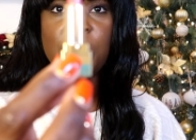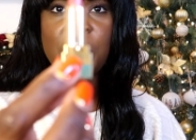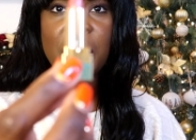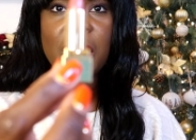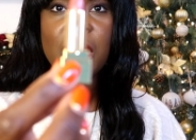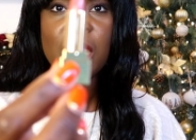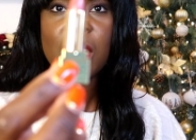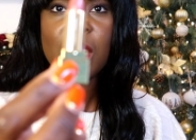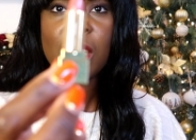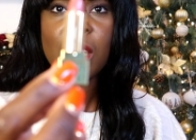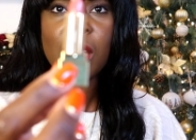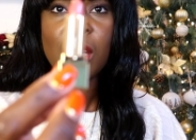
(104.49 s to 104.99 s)

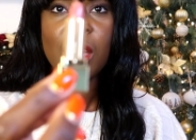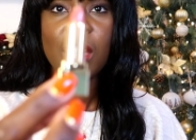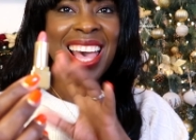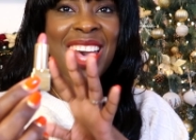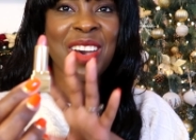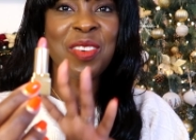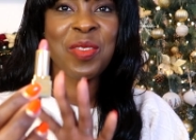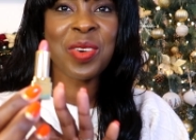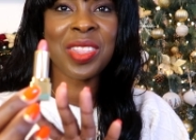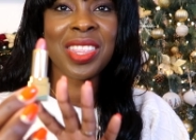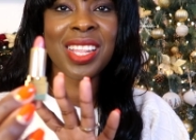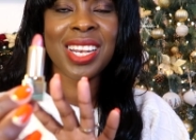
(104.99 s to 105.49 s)
pink
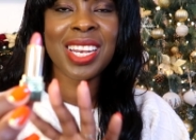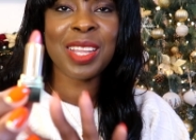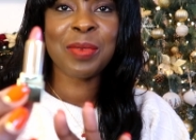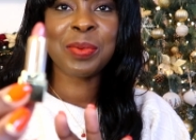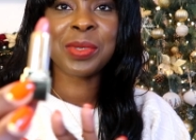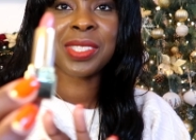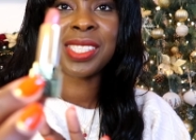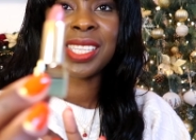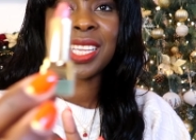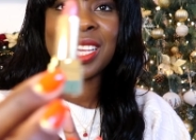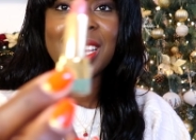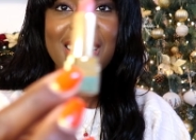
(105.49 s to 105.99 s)
and with the
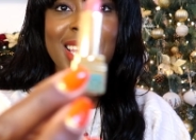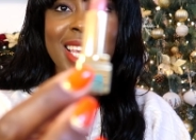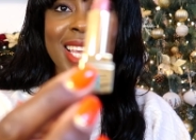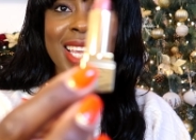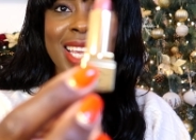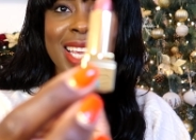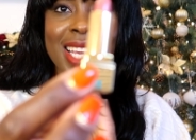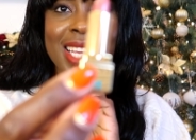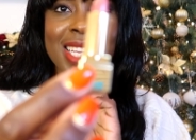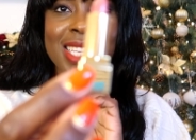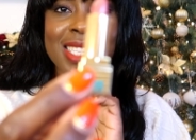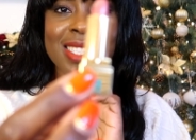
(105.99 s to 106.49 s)
lipstick
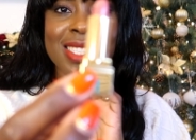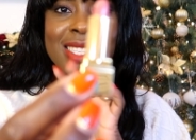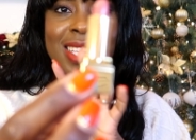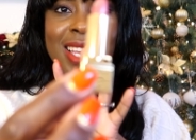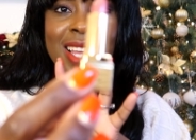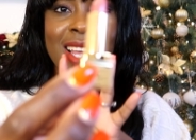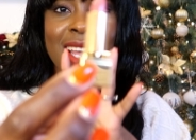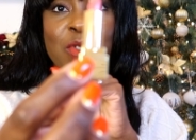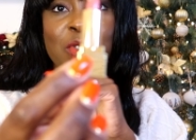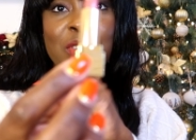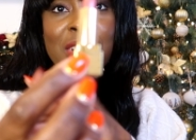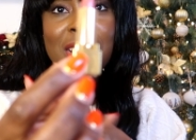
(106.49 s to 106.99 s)
it is
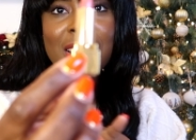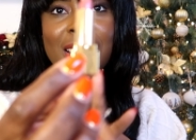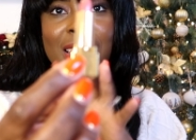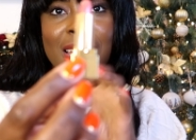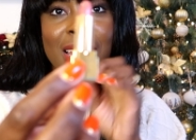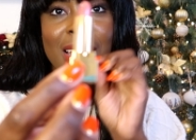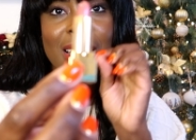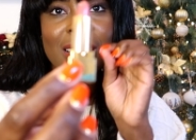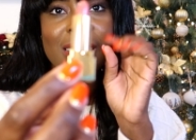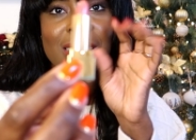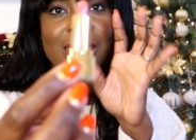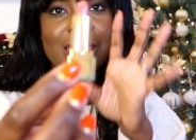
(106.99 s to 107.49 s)

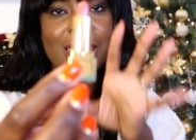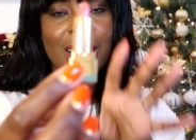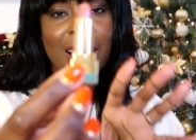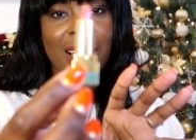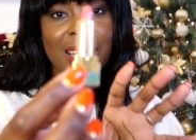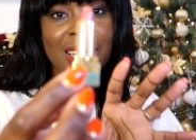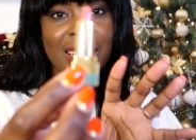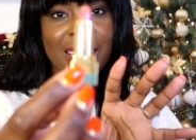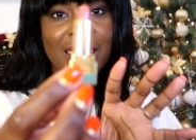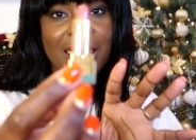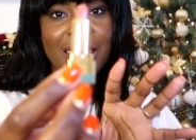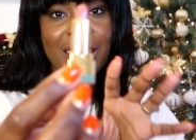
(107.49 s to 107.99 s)
really
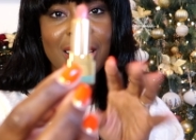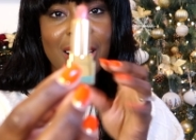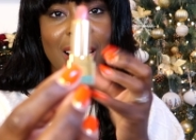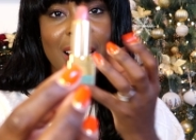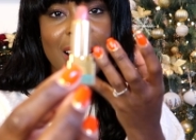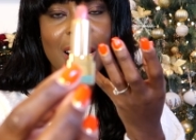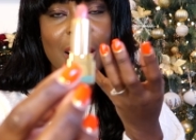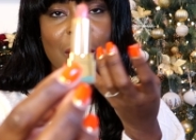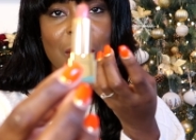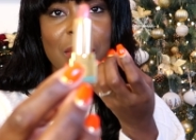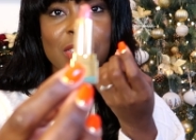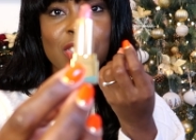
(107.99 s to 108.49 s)
tiny
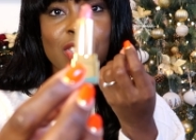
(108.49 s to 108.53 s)
um,